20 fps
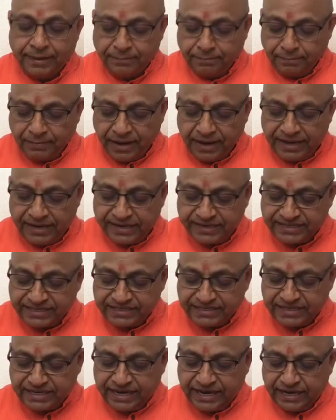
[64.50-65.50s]
by
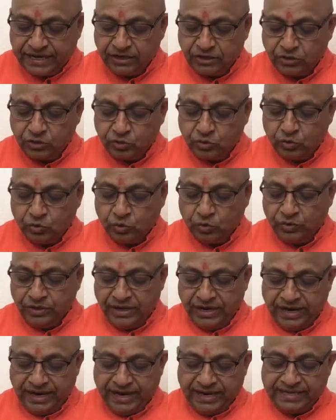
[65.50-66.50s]
listening to
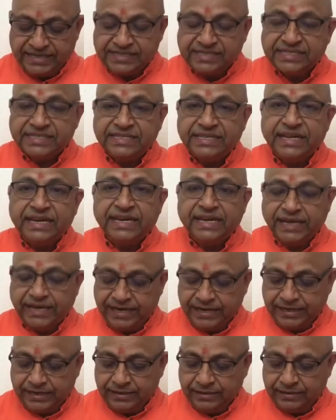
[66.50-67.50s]
and
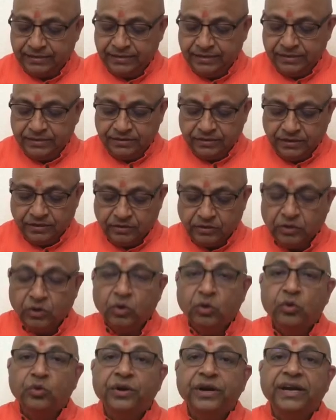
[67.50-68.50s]
singing the
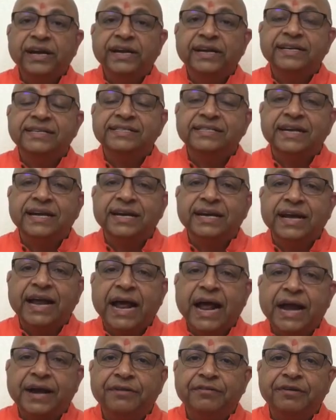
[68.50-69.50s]
glories and
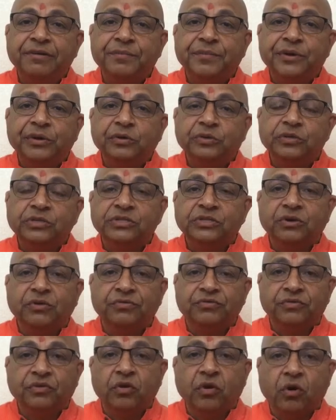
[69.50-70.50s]
attributes
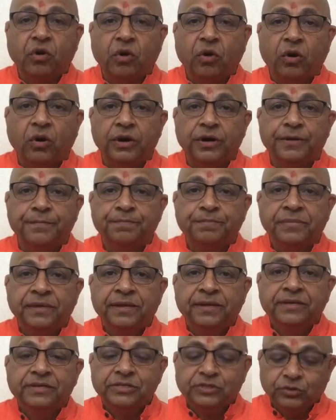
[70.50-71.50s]
of God.
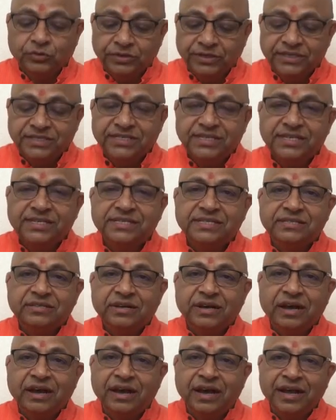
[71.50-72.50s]
So this is
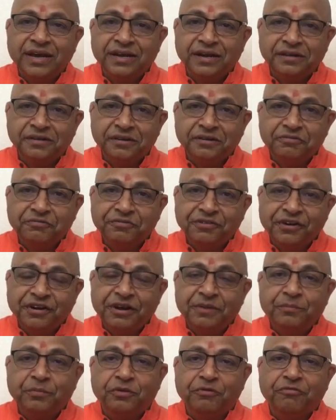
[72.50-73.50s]
another very
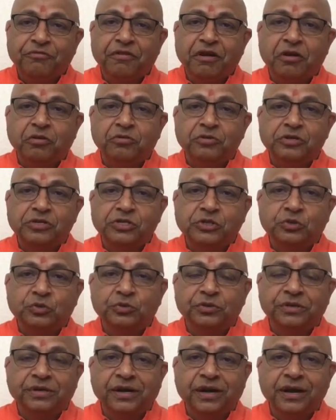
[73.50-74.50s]
profound
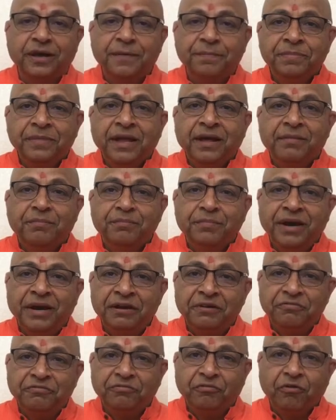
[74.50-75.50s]
sutra
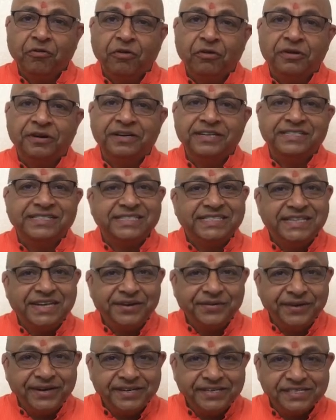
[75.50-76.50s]
meant for
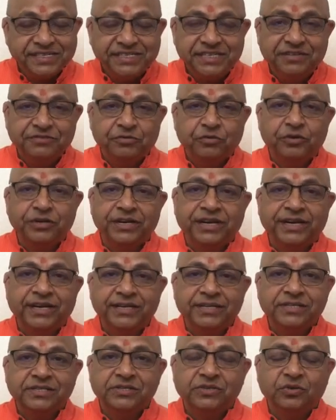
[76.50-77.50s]
serious
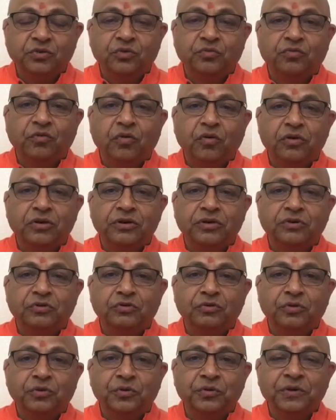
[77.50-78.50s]
devotees who want
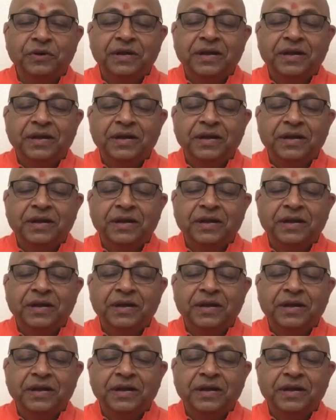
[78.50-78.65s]
to